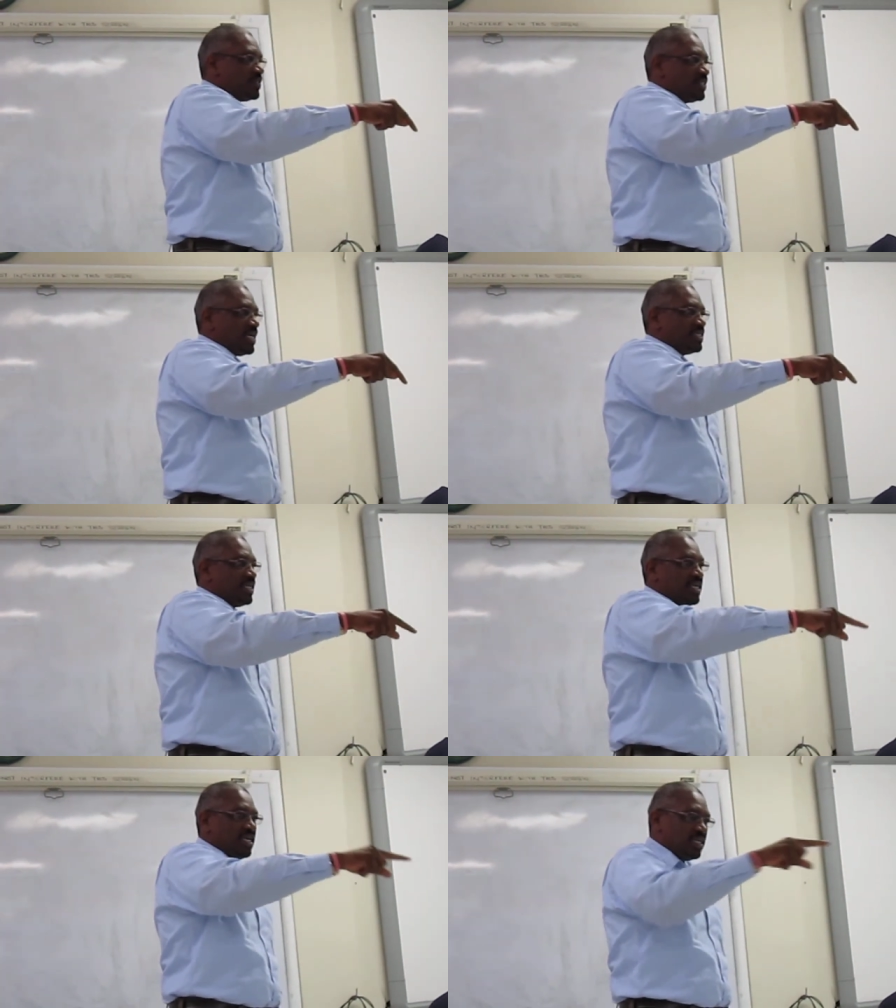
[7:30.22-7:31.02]

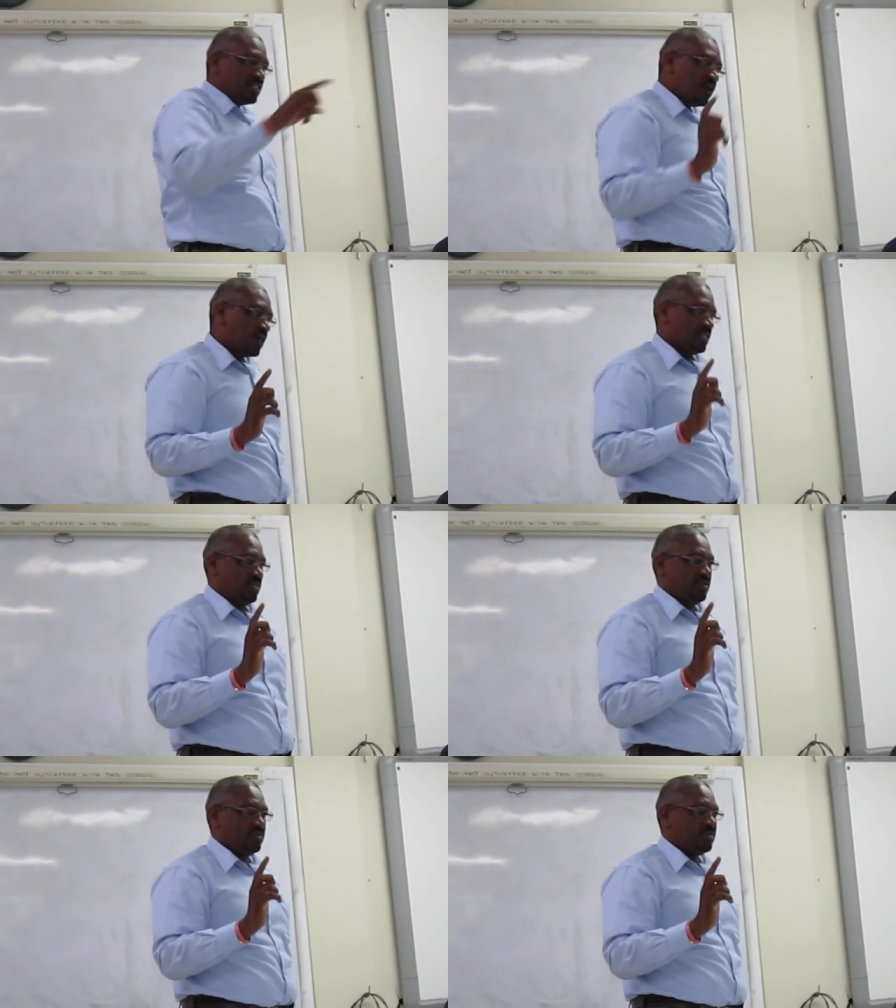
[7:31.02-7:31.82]
station to talk to you.
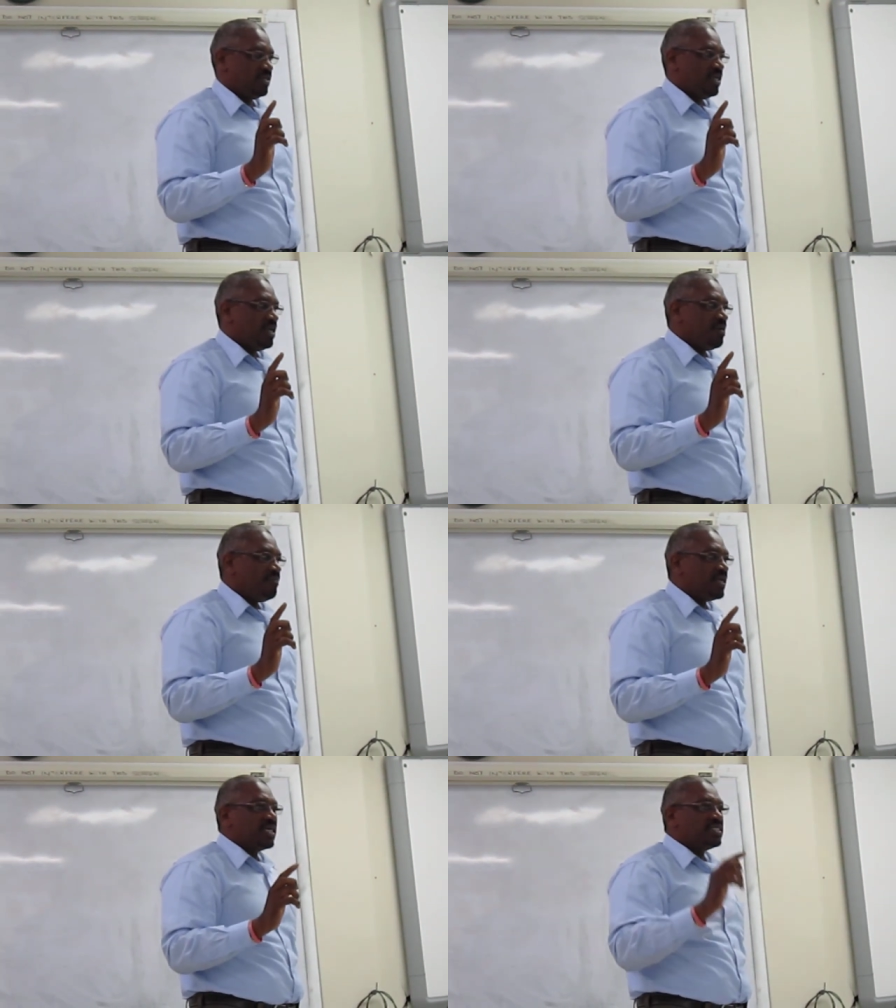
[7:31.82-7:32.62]

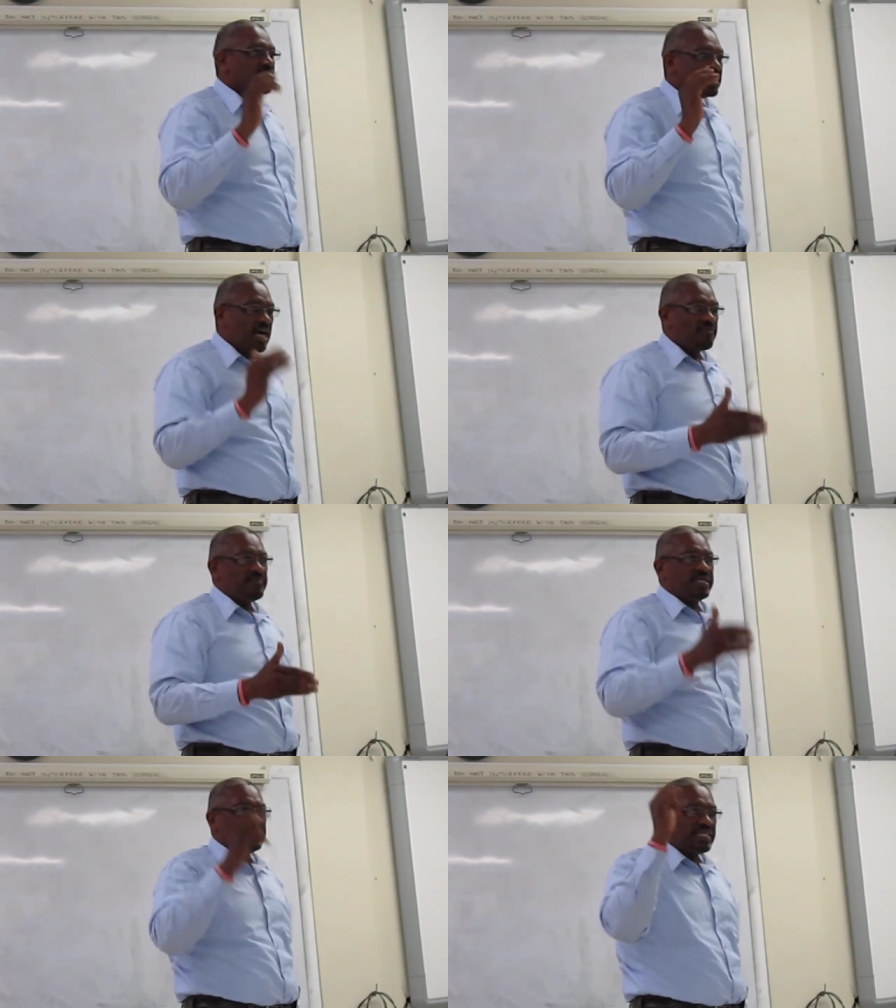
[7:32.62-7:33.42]
Because the
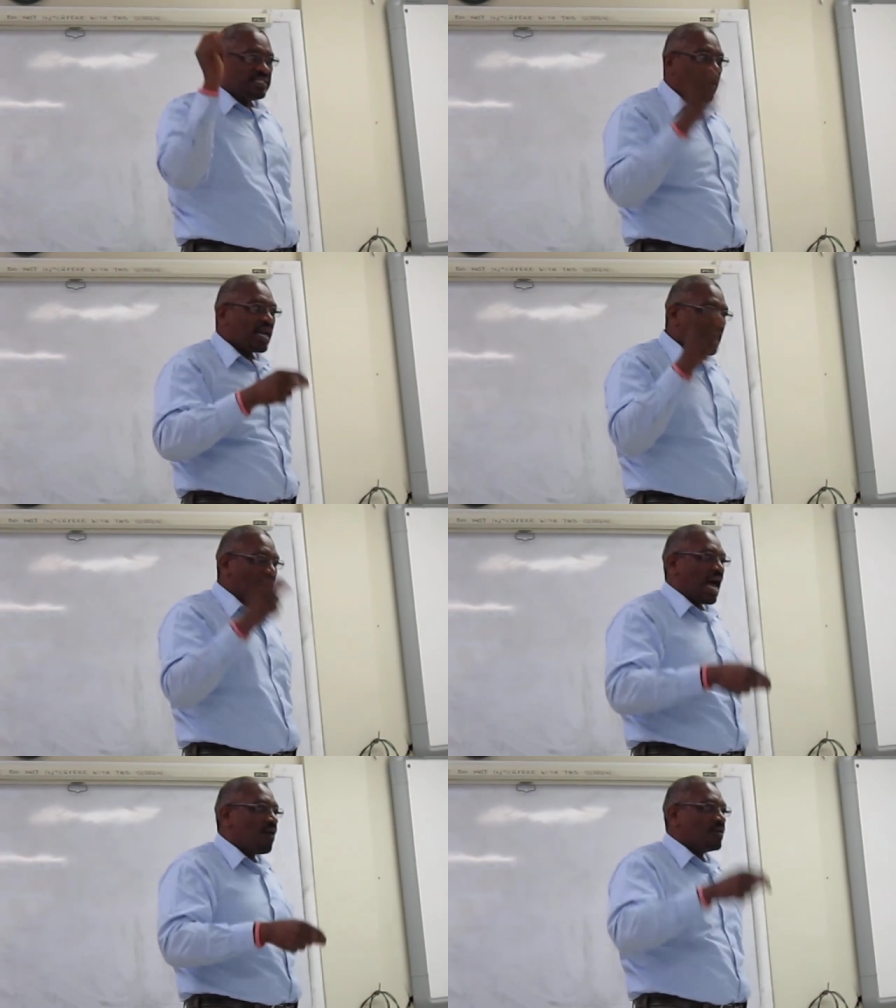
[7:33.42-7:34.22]
government did not
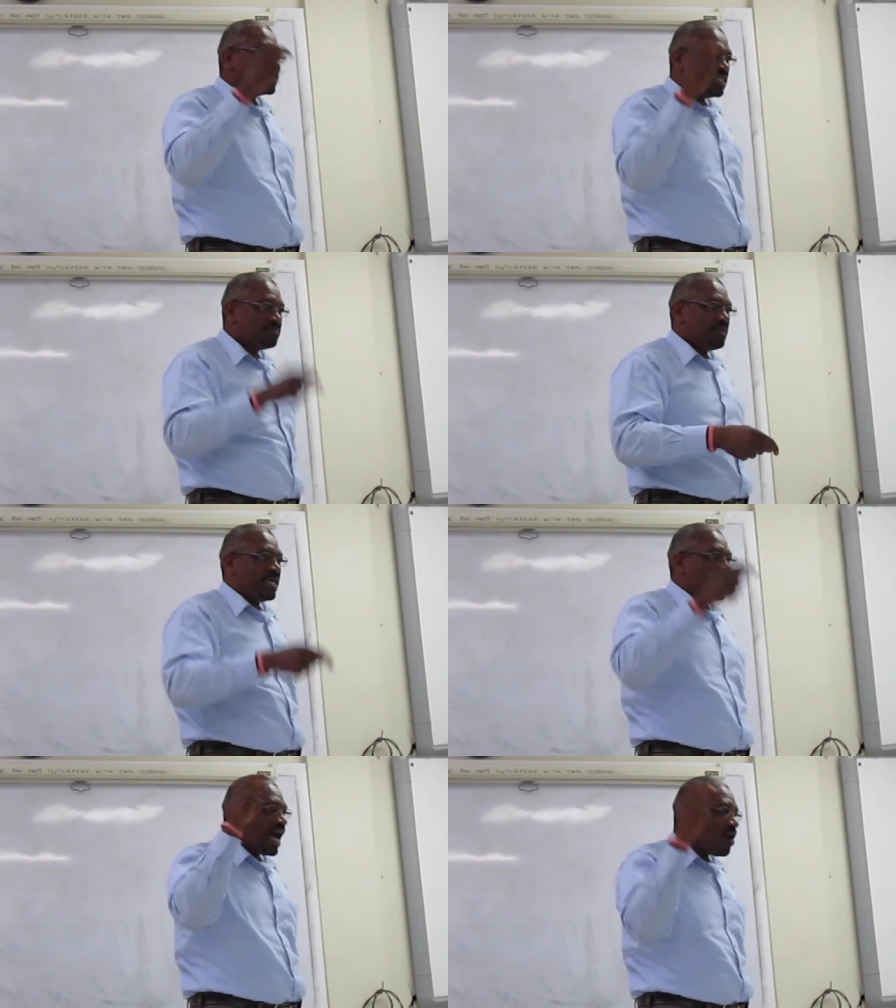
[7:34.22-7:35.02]
allow us to speak
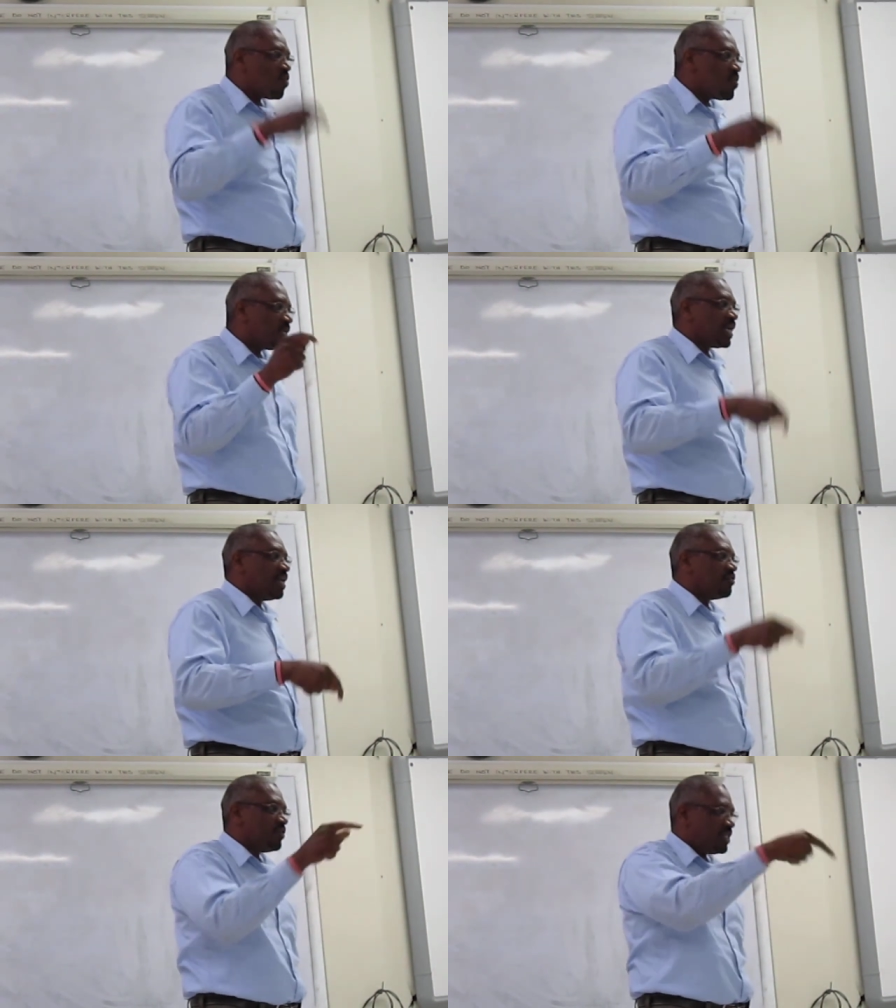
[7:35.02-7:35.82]
in our own
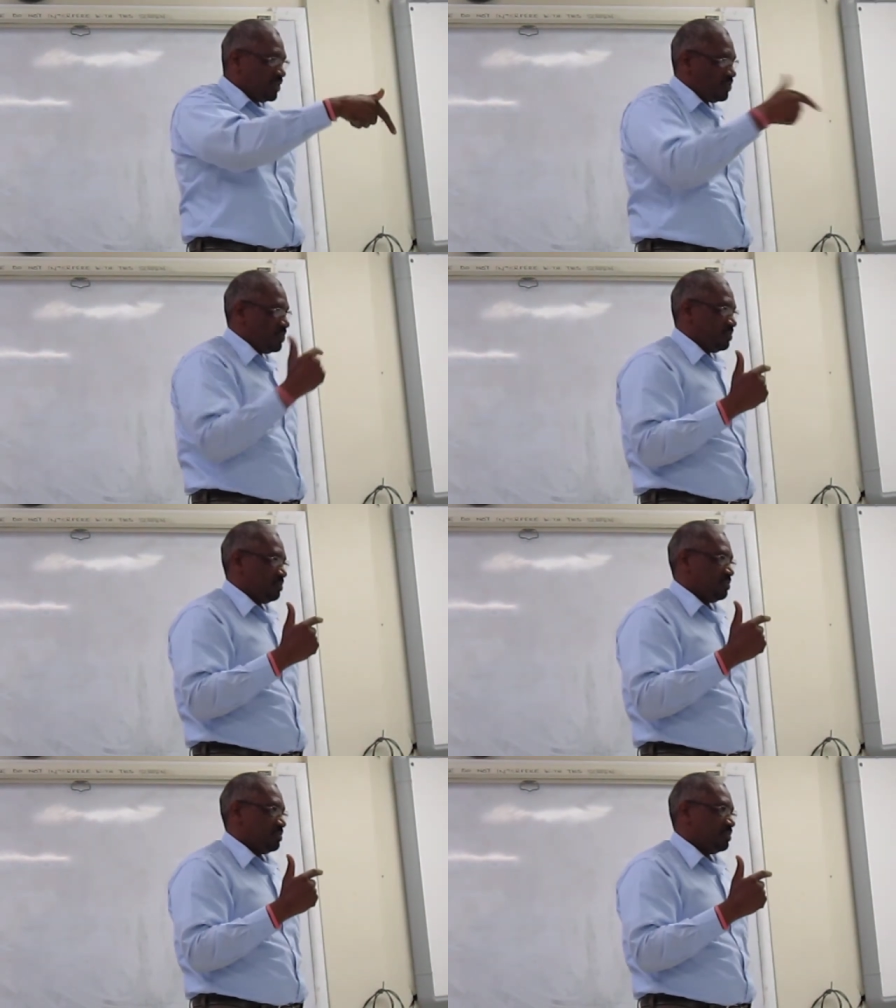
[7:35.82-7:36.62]
country to you.
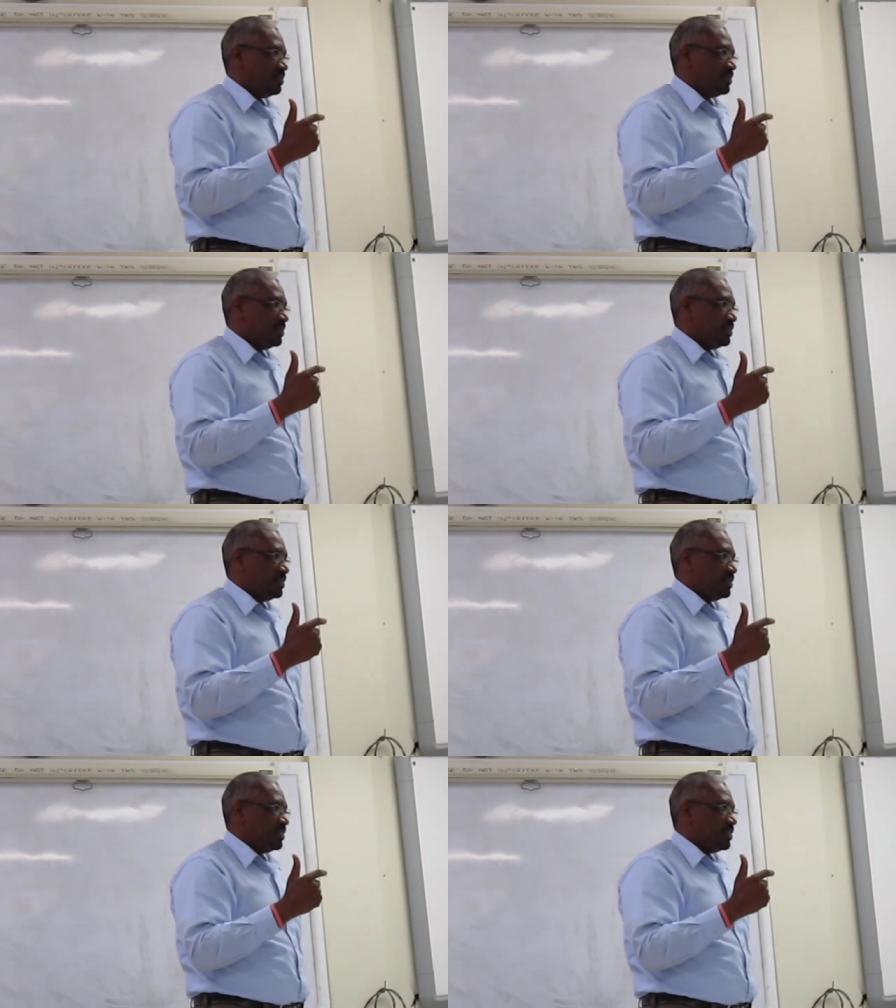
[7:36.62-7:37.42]

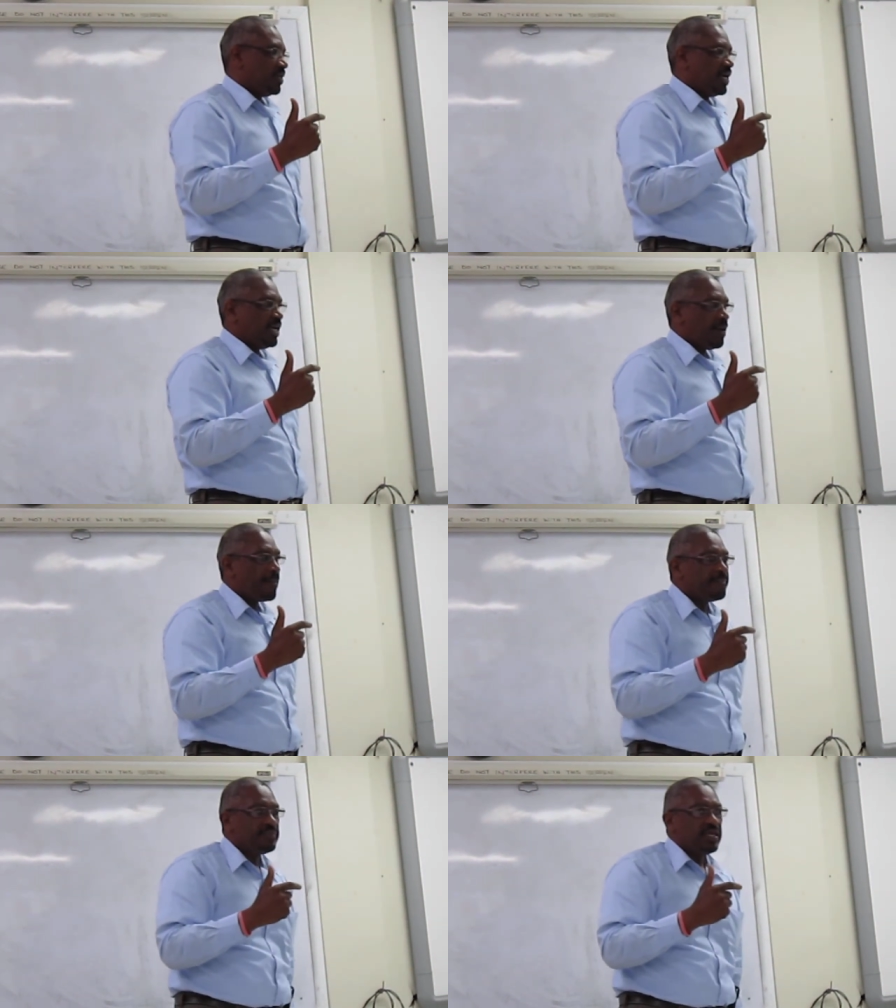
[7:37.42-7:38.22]
Alright?
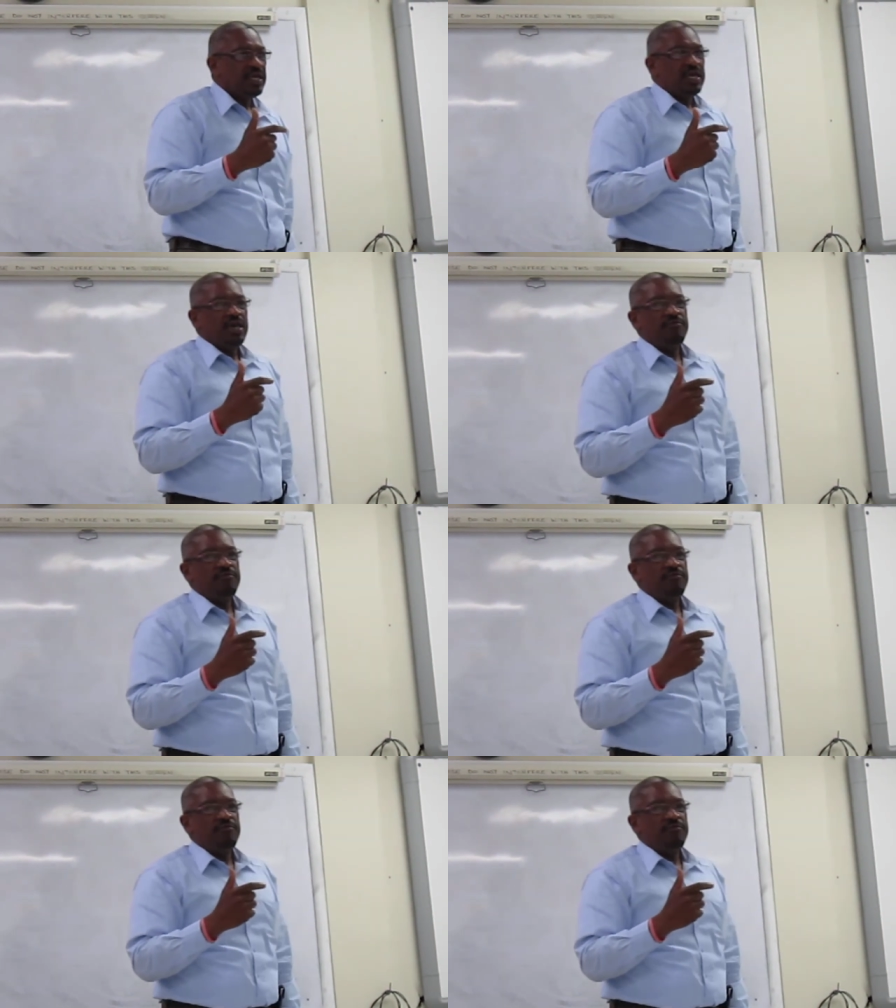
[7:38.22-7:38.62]
If